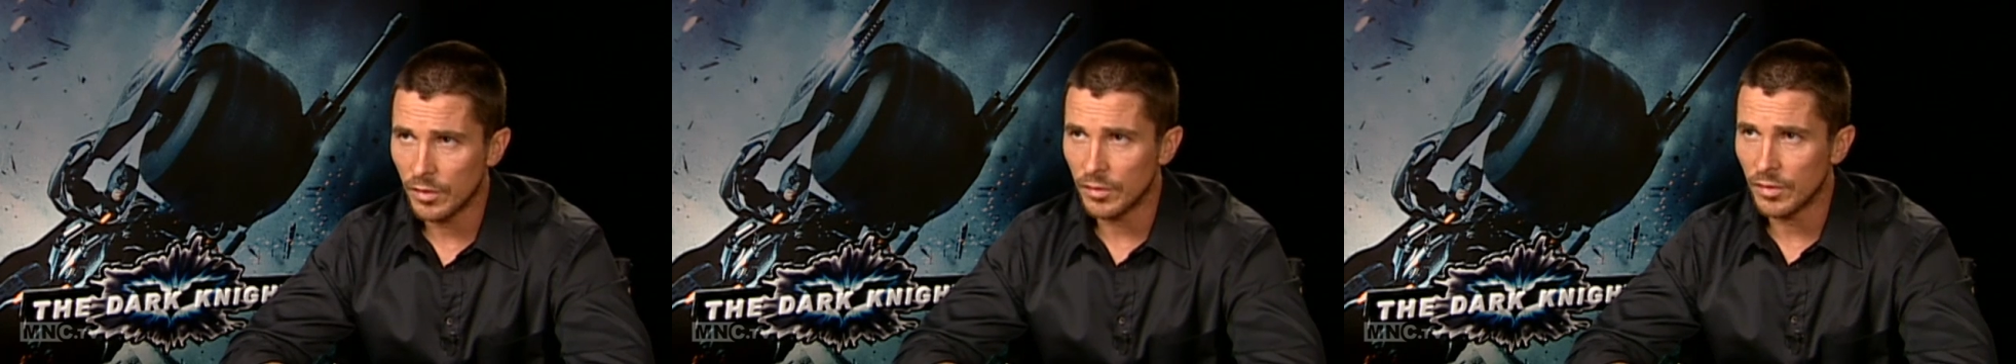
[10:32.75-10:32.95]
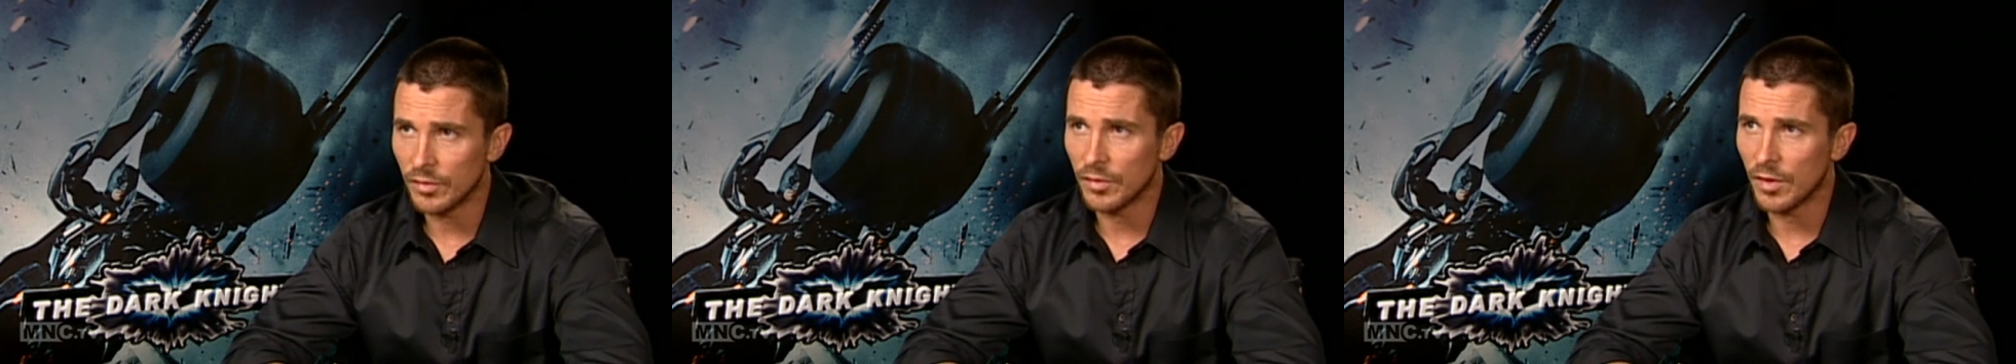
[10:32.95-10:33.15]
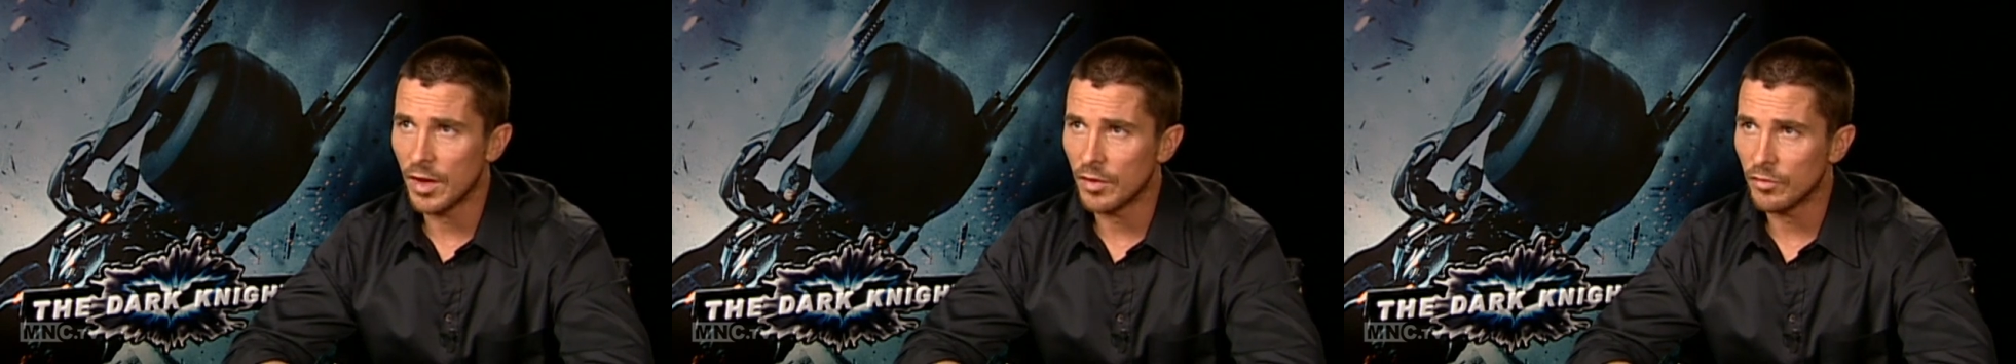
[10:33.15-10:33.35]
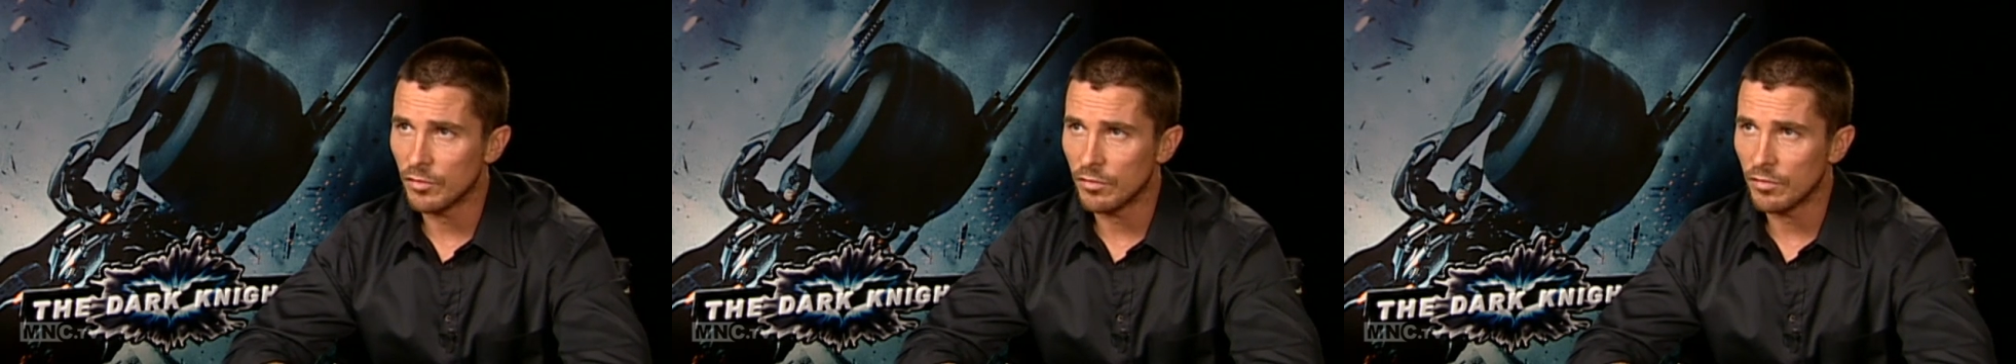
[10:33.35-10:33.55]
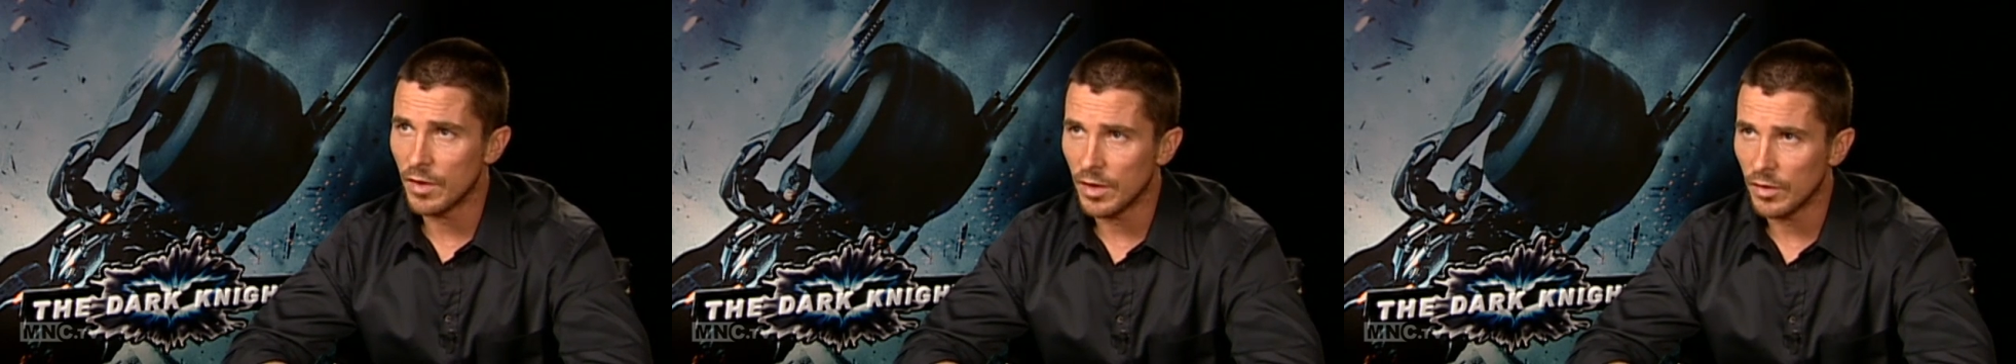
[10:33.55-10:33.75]
desires
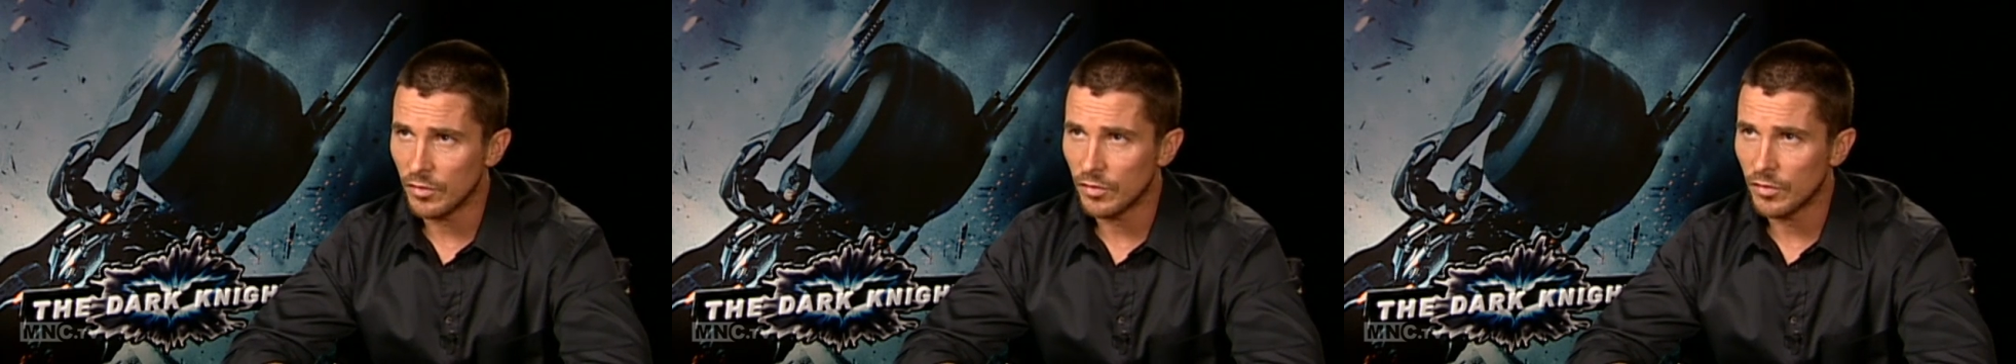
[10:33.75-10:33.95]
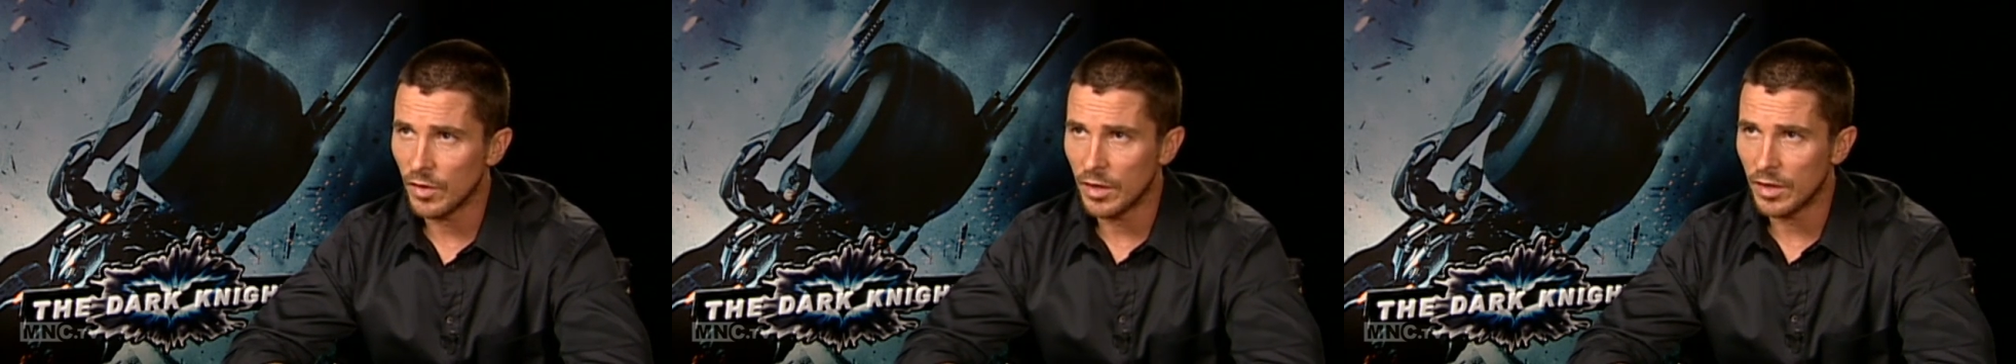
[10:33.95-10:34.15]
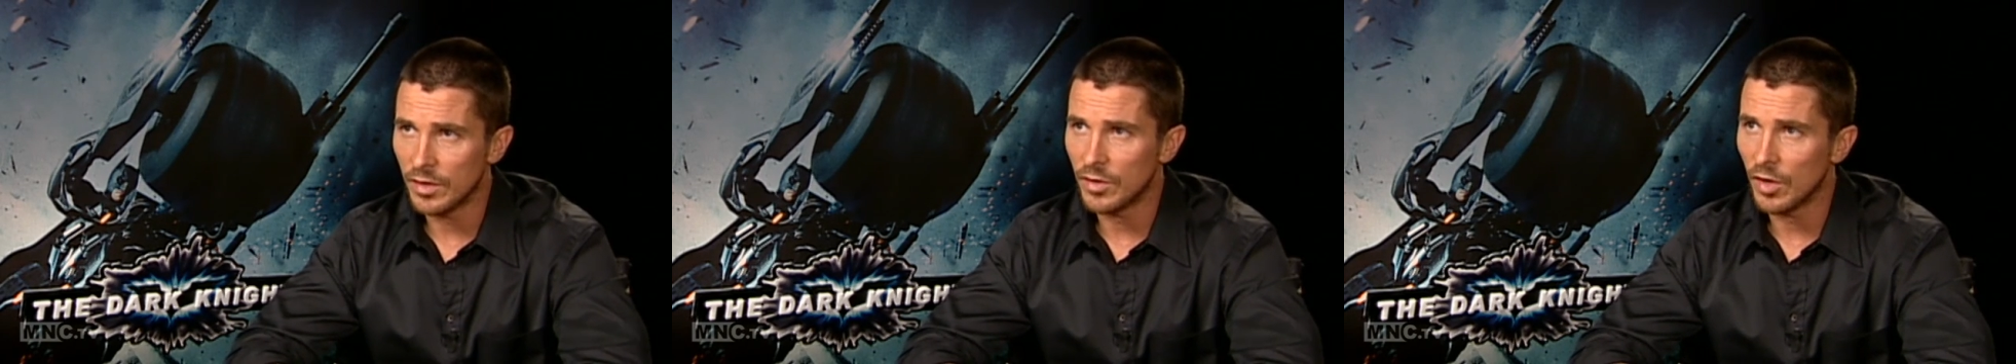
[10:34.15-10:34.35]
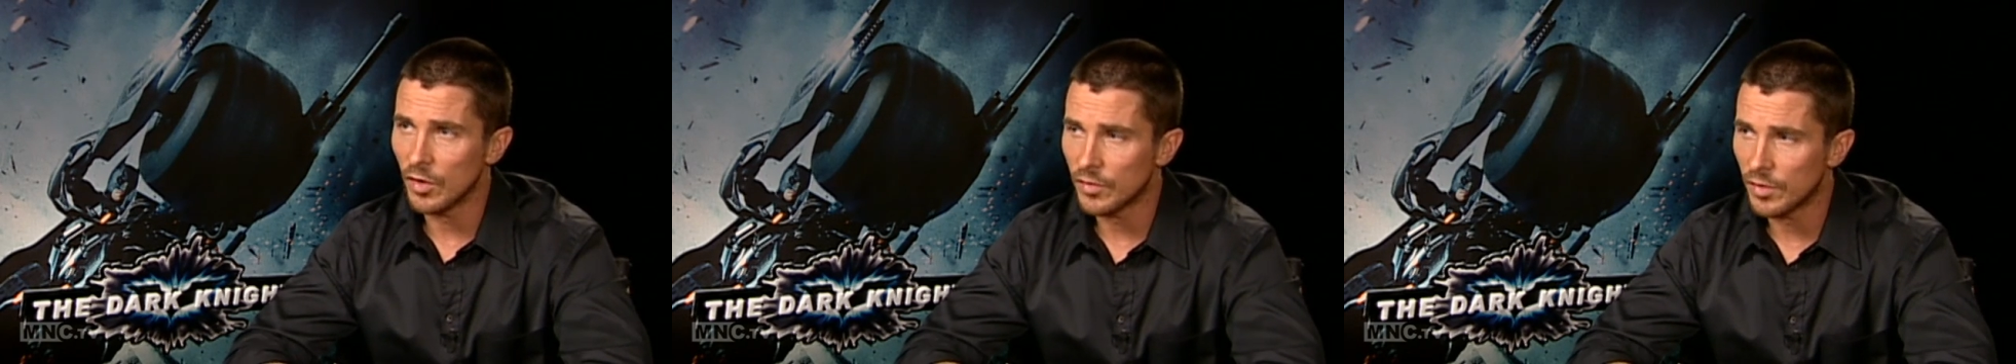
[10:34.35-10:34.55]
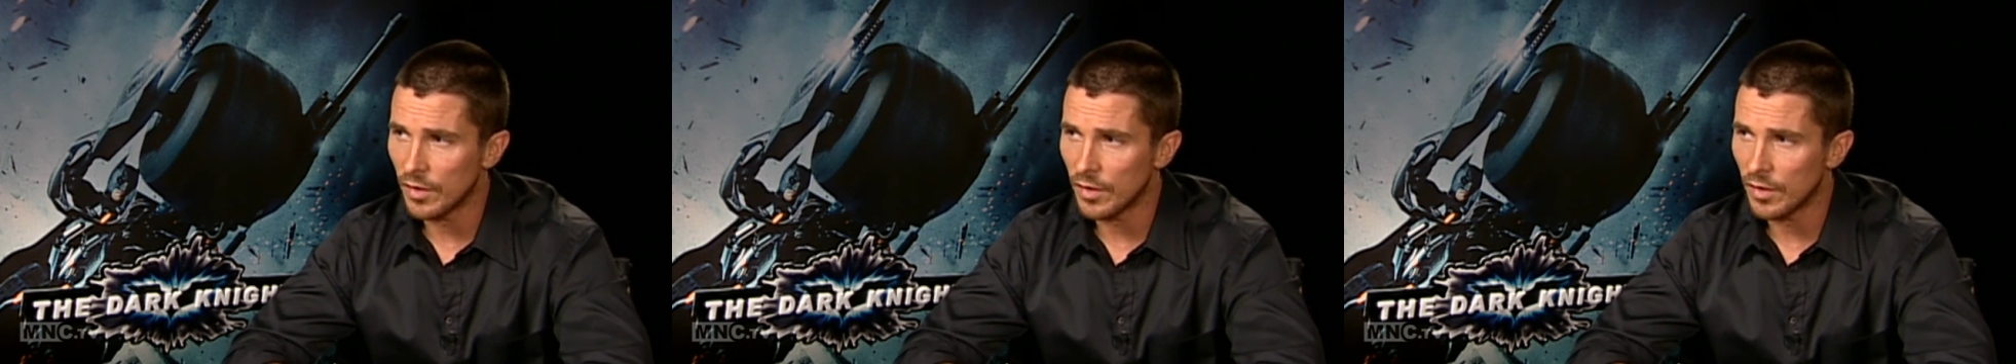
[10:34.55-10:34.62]
revenge, and he does